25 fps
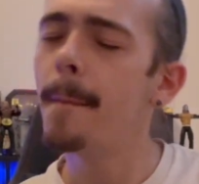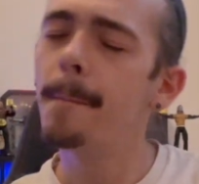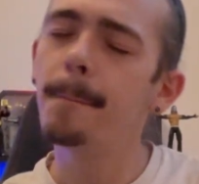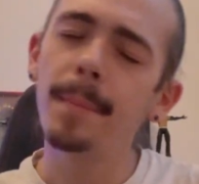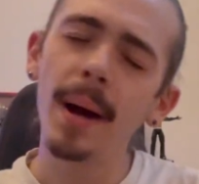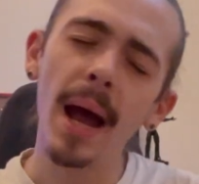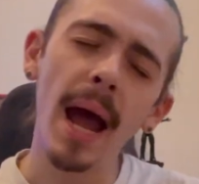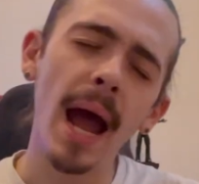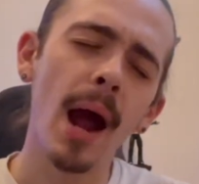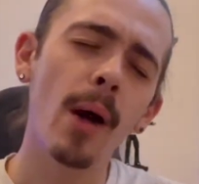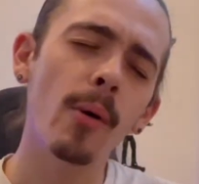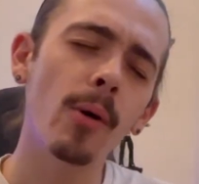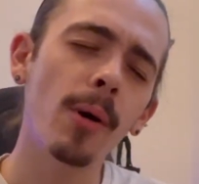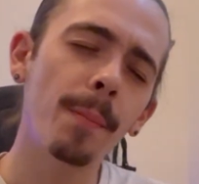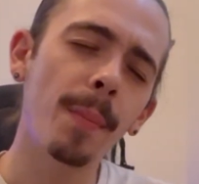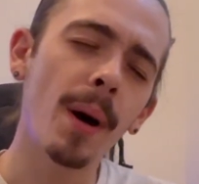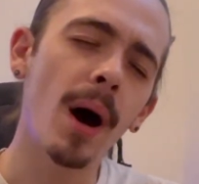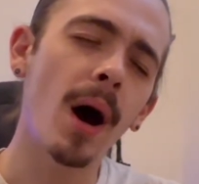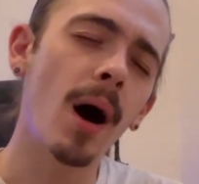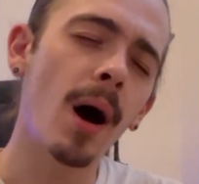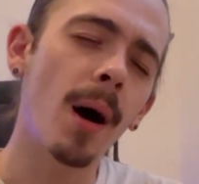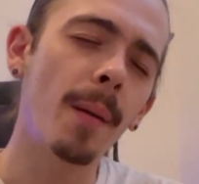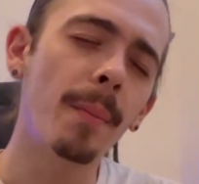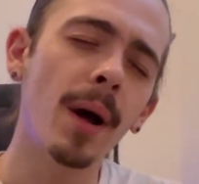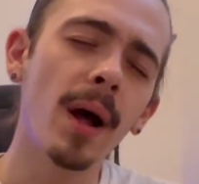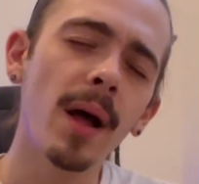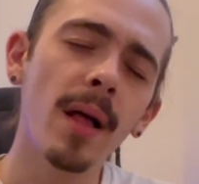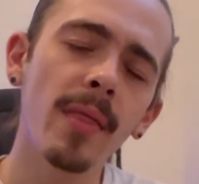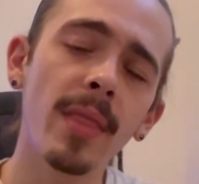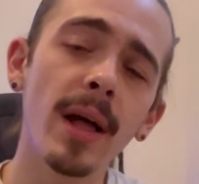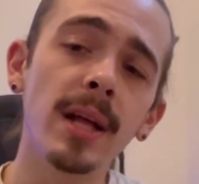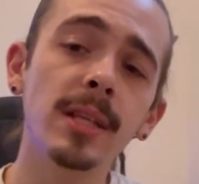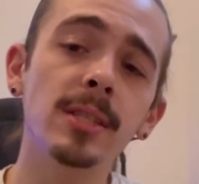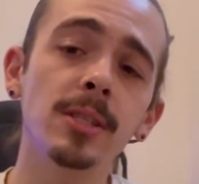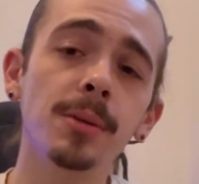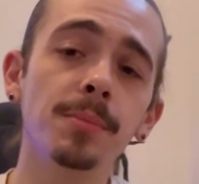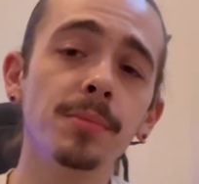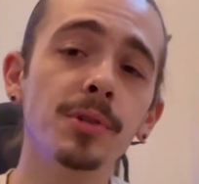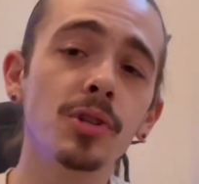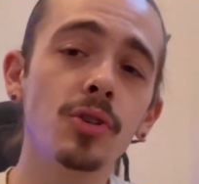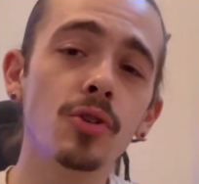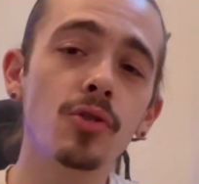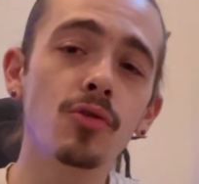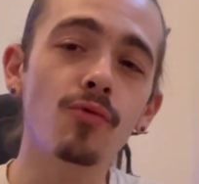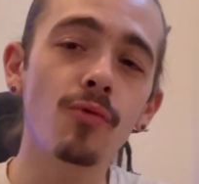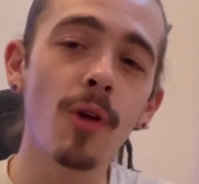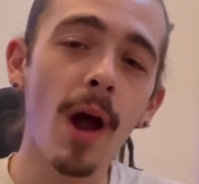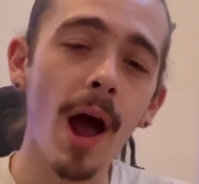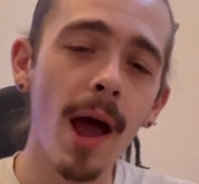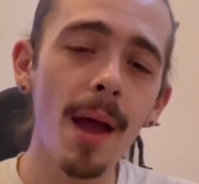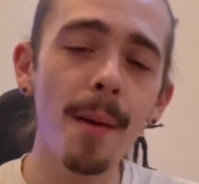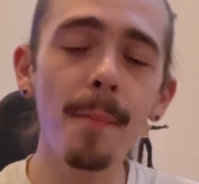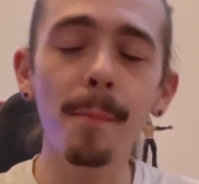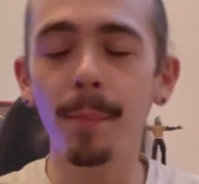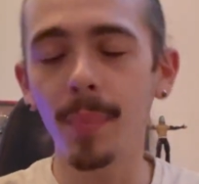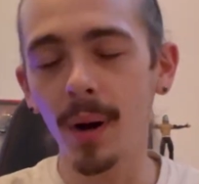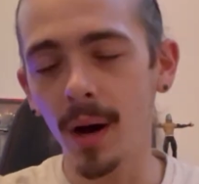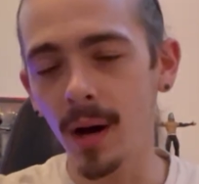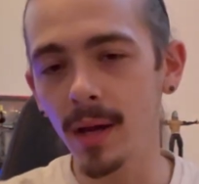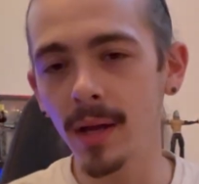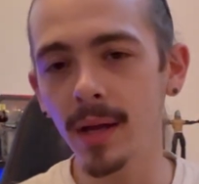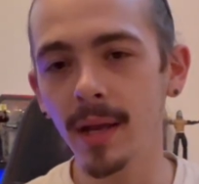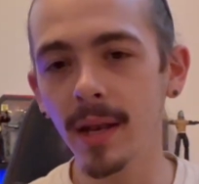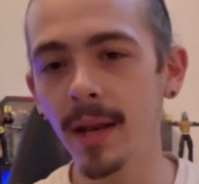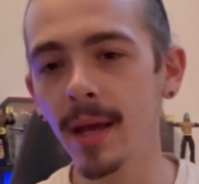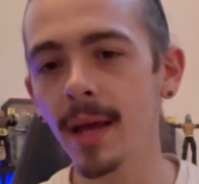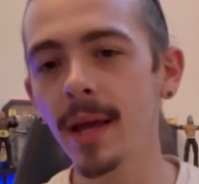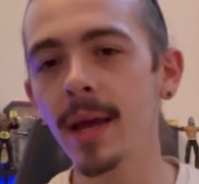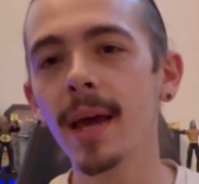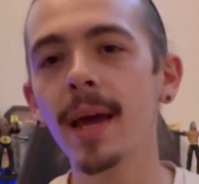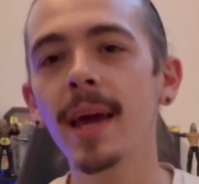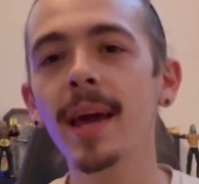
power bomb that subscribe button,